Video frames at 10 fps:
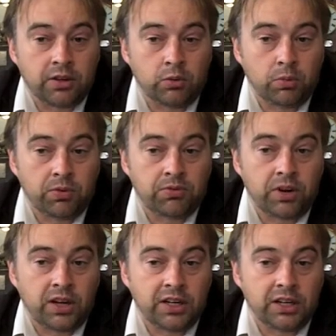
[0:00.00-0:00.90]
think what we're
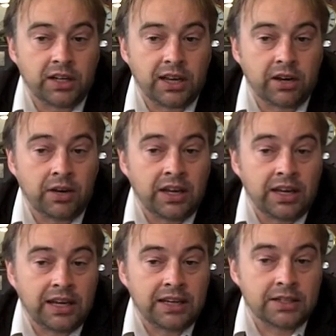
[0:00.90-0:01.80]
finding now
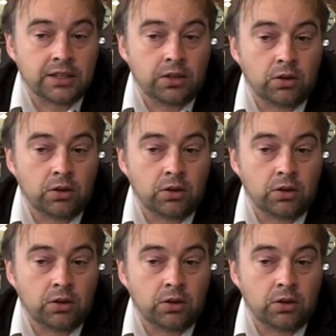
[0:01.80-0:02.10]
is a